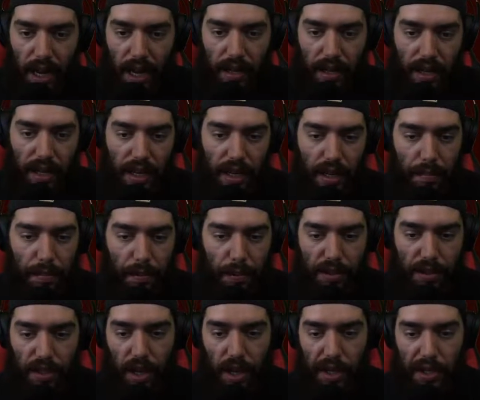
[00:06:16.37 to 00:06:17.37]
In the boot
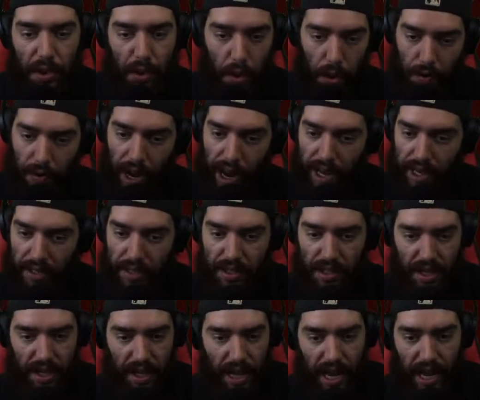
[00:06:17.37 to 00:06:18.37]
slot, Gore Riders,
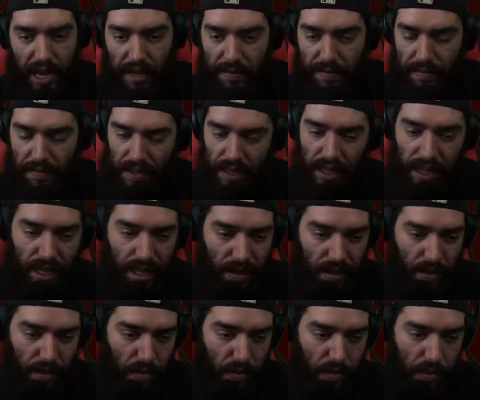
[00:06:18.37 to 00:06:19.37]
again,
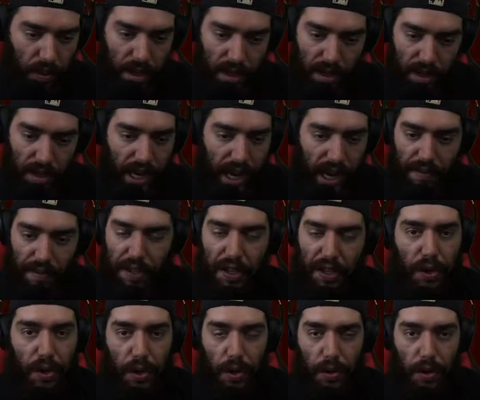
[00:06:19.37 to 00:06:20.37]
kind of a
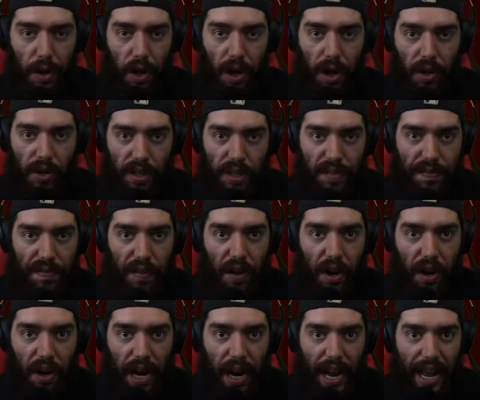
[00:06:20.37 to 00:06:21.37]
cure-all as
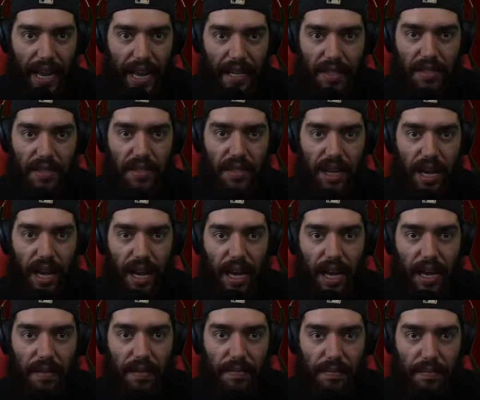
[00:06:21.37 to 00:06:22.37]
far as
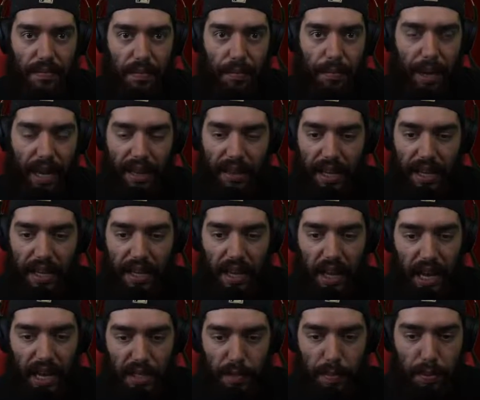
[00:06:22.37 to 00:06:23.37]
melee
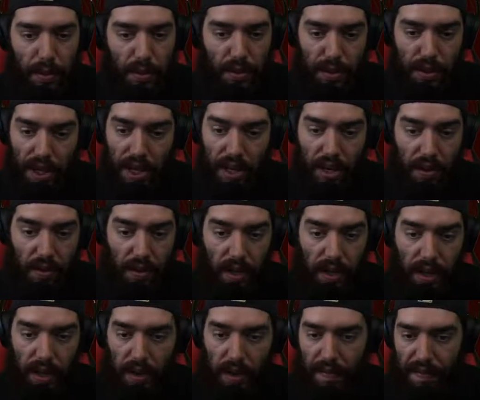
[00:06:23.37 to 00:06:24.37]
class boots go.
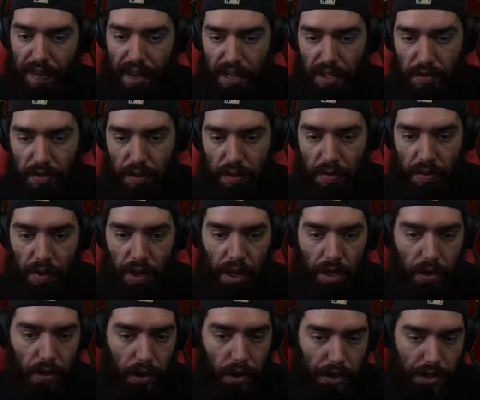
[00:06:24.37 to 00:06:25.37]
Faster run
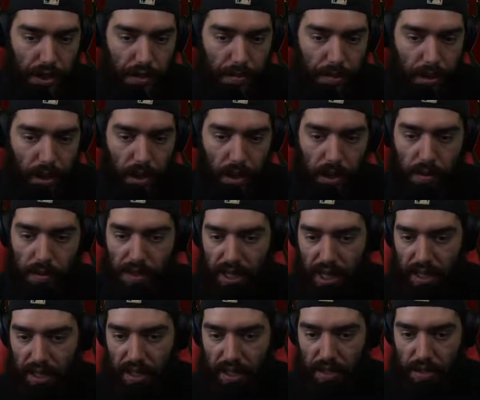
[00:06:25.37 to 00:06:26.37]
walk, crushing blow,
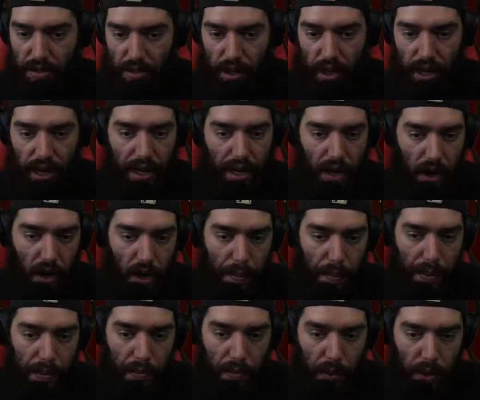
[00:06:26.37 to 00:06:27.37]
deadly strike,
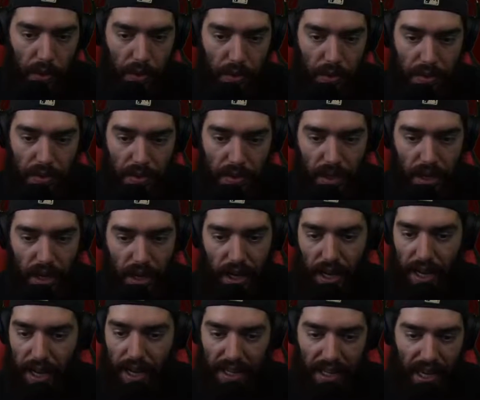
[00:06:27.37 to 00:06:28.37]
open wounds.
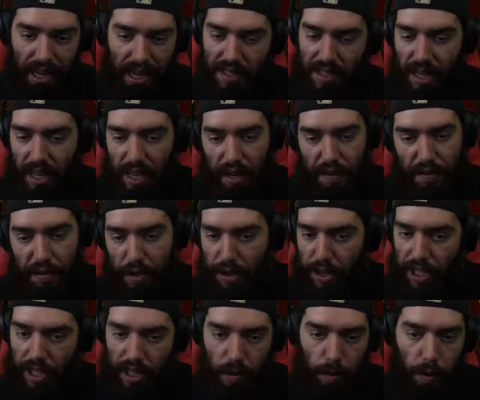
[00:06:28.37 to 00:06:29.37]
Can't say enough good
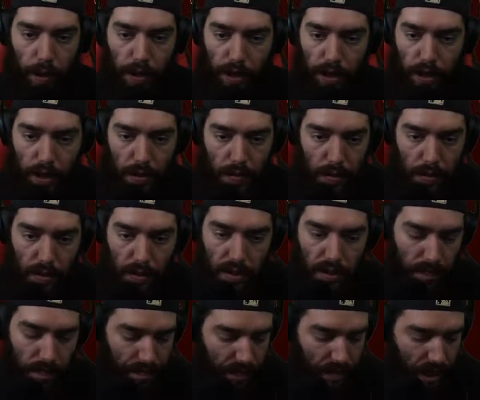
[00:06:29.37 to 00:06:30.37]
things about those
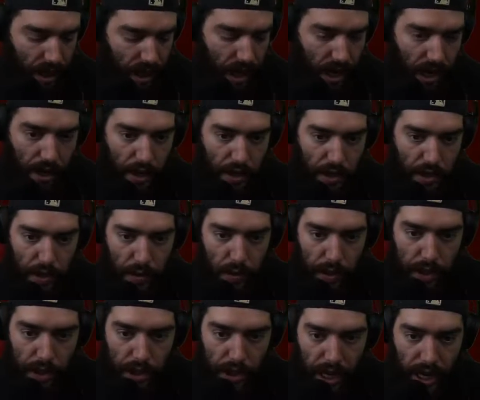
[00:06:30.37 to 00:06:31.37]
boots. And our
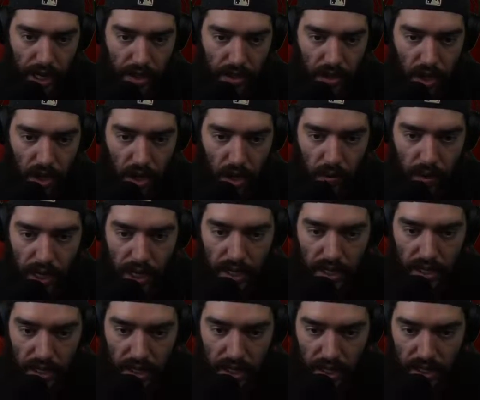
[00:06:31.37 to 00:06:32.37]
switch, as
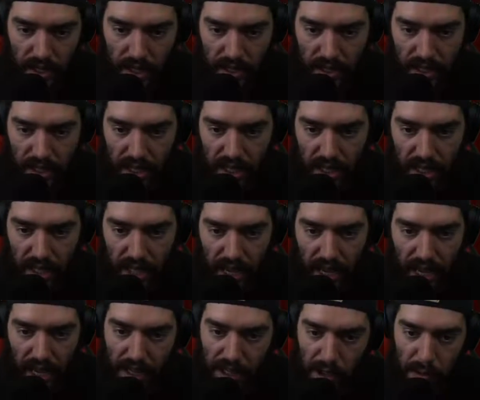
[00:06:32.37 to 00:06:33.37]
always, is a
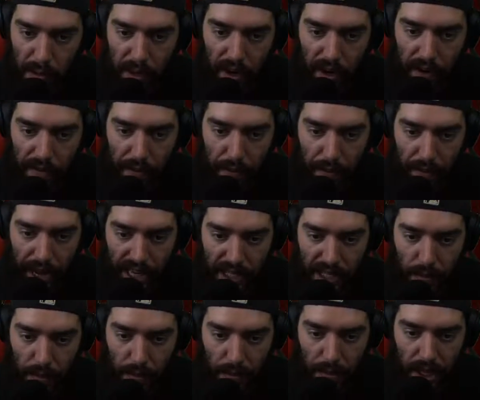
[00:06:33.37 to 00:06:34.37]
CTA and a spirit for
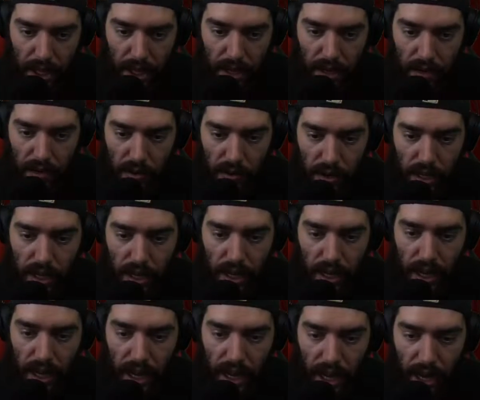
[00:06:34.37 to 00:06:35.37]
maximum BO.
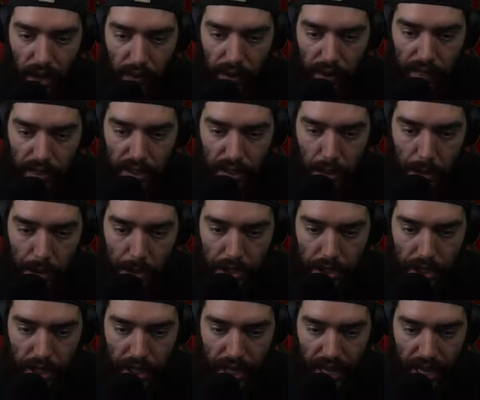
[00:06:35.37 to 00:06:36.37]
We have a torch
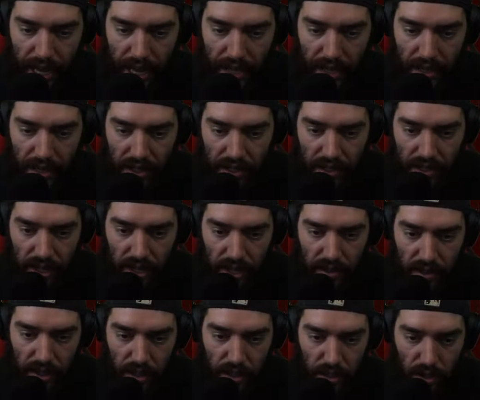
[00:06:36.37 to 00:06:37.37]
and annulus.
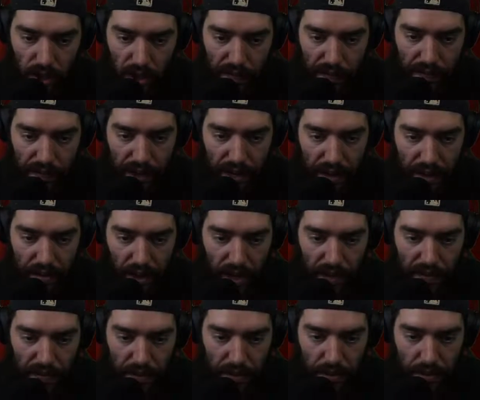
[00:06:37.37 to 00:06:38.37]
These are all fire
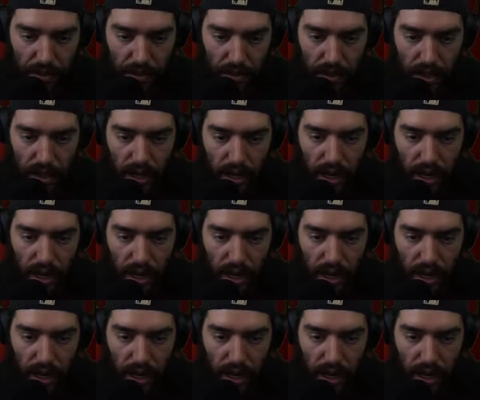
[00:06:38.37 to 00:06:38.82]
lifers.